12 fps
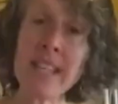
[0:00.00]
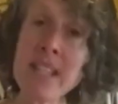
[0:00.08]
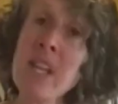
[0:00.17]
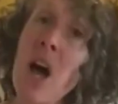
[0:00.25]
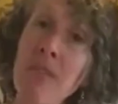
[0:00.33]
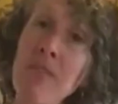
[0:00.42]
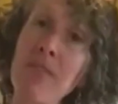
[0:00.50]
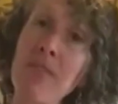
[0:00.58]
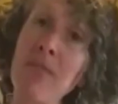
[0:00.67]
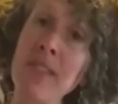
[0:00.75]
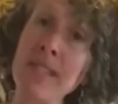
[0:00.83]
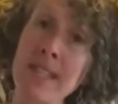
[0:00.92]
seeds off of
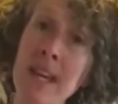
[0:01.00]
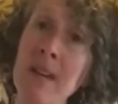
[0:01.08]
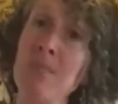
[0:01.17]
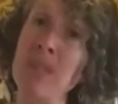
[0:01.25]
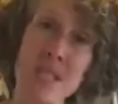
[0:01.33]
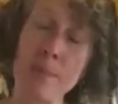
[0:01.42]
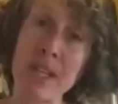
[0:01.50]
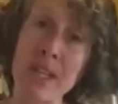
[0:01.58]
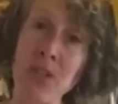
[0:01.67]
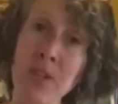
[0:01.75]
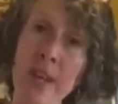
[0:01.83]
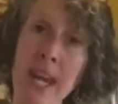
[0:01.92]
the stems as
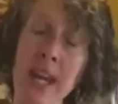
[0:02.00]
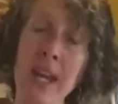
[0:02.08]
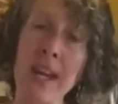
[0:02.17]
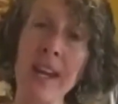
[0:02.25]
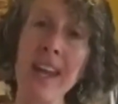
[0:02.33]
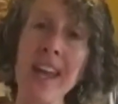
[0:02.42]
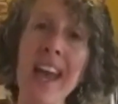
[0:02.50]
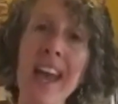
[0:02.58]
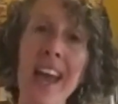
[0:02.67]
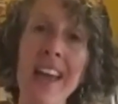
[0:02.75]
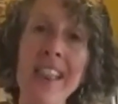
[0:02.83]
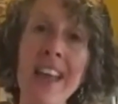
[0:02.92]
best you can,
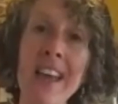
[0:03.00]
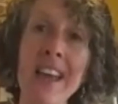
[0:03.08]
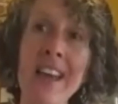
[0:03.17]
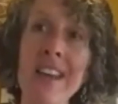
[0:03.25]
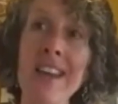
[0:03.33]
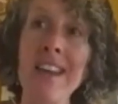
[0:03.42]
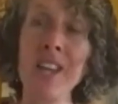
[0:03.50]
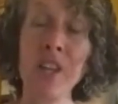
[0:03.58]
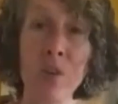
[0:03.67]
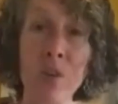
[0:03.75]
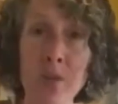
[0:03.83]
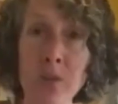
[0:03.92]
and then
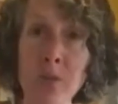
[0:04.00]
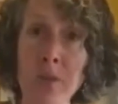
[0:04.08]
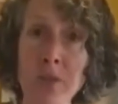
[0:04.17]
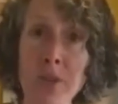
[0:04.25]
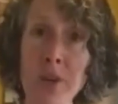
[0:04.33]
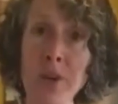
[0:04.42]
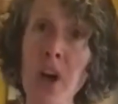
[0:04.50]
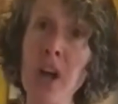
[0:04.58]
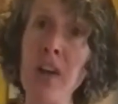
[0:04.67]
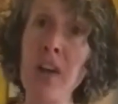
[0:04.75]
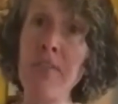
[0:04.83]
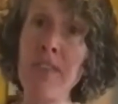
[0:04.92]
you turn
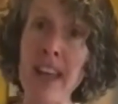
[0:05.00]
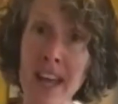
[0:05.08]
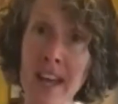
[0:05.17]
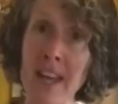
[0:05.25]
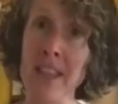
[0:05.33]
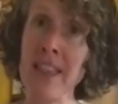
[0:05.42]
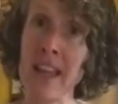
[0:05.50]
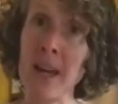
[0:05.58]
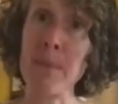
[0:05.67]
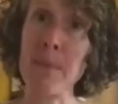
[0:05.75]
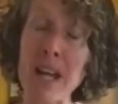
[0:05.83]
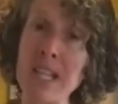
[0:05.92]
on a fan, like
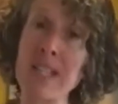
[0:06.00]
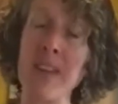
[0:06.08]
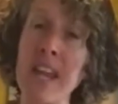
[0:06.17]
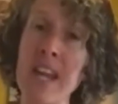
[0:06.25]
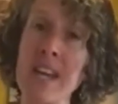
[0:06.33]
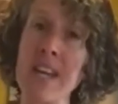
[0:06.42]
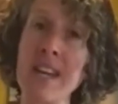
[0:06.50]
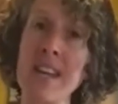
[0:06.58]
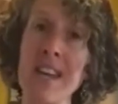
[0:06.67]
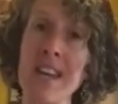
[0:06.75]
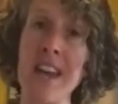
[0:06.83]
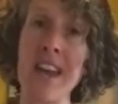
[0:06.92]
a box fan,
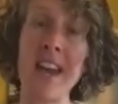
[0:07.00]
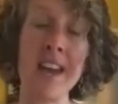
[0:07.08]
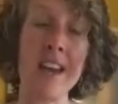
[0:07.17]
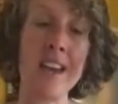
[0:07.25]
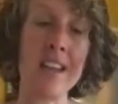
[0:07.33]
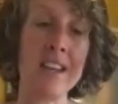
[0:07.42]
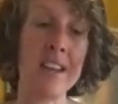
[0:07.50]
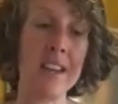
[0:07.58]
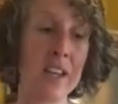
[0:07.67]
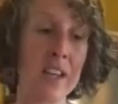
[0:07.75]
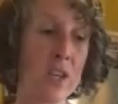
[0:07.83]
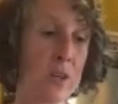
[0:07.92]
and
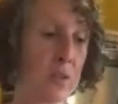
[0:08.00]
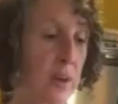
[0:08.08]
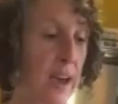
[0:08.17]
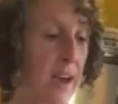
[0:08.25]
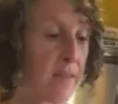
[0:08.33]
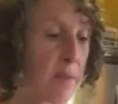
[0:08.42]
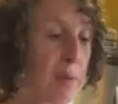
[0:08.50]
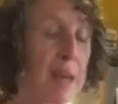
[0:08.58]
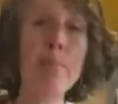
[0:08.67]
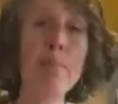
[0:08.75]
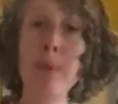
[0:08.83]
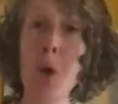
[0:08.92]
you have a
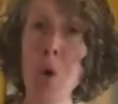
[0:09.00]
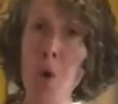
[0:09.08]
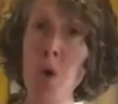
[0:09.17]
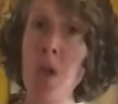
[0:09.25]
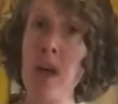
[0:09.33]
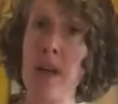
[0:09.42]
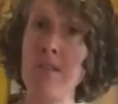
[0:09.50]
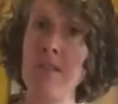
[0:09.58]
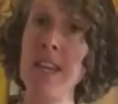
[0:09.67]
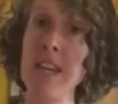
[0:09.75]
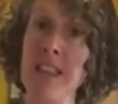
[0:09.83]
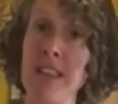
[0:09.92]
big bowl
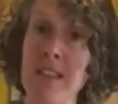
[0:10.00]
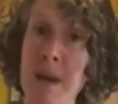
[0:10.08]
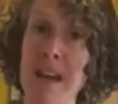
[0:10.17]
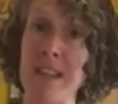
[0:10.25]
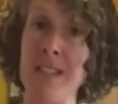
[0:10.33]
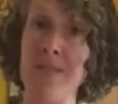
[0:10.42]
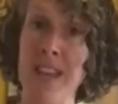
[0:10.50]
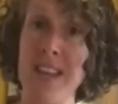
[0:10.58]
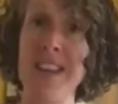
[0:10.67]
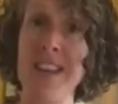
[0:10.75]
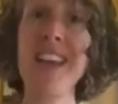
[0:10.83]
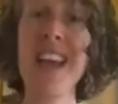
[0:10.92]
underneath the box
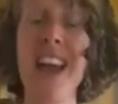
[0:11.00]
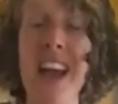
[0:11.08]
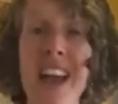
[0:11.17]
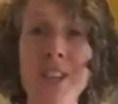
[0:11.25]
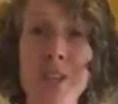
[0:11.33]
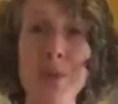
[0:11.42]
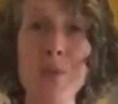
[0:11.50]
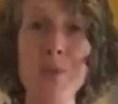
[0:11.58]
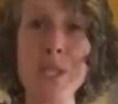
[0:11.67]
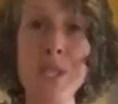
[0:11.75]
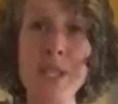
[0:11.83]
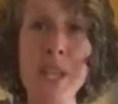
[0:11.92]
fan, and
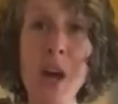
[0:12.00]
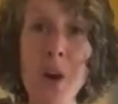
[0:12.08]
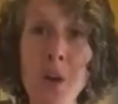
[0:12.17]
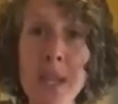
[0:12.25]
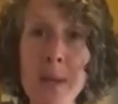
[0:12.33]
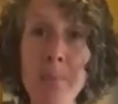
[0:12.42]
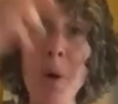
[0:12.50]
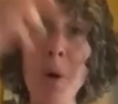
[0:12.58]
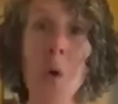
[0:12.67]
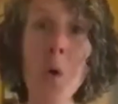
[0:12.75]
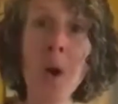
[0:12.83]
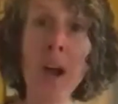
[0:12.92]
you slowly
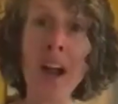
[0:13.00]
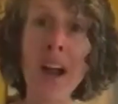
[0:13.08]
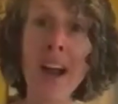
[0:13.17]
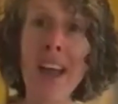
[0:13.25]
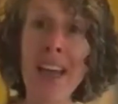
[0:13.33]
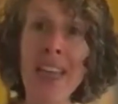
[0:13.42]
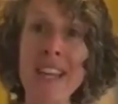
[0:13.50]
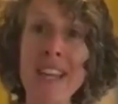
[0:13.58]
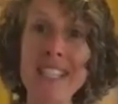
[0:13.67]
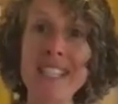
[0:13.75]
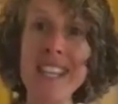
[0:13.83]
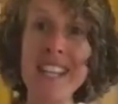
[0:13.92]
pour
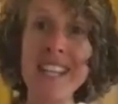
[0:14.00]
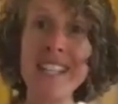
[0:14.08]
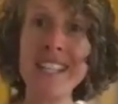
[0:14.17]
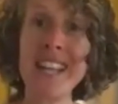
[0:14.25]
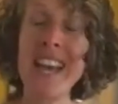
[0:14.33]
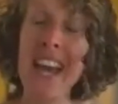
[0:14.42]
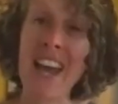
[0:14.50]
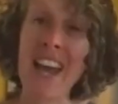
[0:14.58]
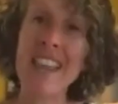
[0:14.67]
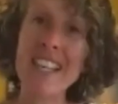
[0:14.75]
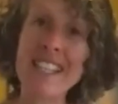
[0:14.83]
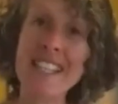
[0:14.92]
the seeds,
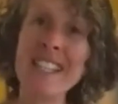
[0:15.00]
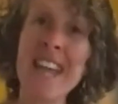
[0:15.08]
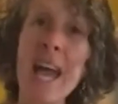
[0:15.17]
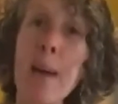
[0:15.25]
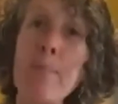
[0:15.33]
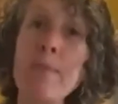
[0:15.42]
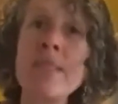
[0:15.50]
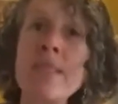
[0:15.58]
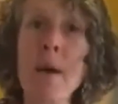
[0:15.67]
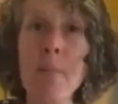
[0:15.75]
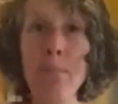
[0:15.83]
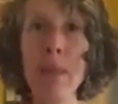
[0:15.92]
and the stems
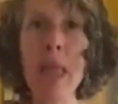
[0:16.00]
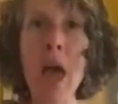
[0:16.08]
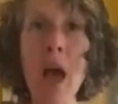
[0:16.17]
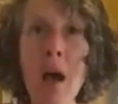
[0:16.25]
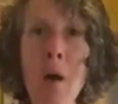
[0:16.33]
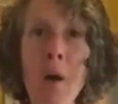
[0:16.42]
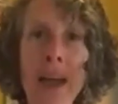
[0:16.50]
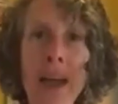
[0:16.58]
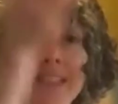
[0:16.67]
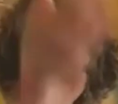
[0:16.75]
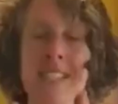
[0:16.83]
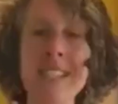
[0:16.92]
blow,
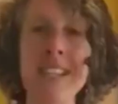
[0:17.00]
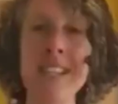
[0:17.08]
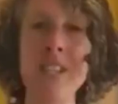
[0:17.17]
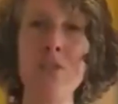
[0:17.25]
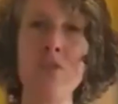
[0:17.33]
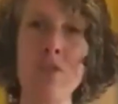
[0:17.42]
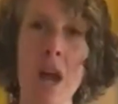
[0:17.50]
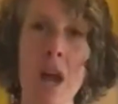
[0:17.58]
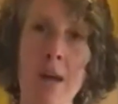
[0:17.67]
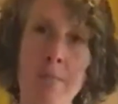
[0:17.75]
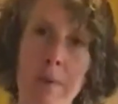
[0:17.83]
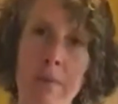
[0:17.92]
and the seeds drop.
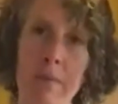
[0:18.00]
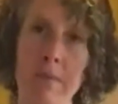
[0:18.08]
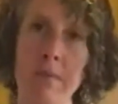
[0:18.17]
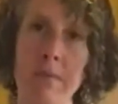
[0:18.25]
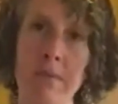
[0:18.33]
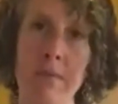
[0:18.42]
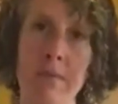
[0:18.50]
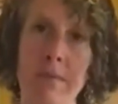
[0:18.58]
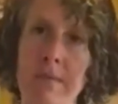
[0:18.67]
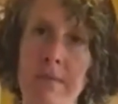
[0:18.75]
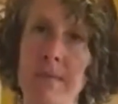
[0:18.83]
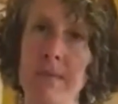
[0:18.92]

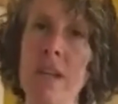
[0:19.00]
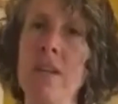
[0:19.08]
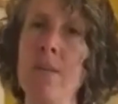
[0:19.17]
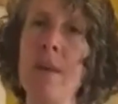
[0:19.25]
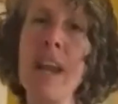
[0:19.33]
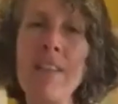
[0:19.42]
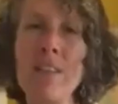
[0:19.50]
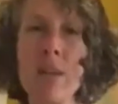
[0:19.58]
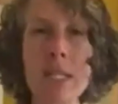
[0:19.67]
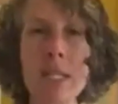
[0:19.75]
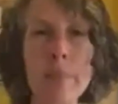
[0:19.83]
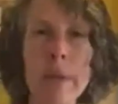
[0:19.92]
And you might have to
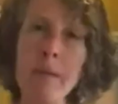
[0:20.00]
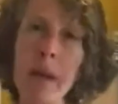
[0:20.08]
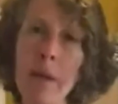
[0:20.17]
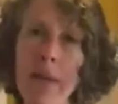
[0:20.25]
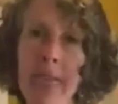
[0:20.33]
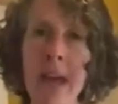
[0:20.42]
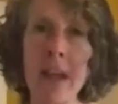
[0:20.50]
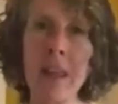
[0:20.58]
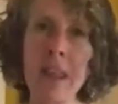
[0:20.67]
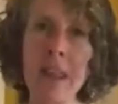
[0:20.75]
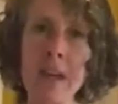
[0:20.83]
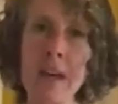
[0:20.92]
experiment with that a
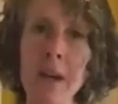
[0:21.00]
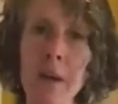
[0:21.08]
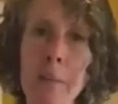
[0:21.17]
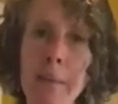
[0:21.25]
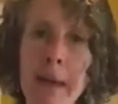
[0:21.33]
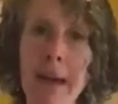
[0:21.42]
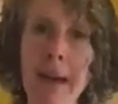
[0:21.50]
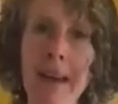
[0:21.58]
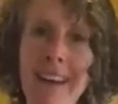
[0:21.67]
little bit.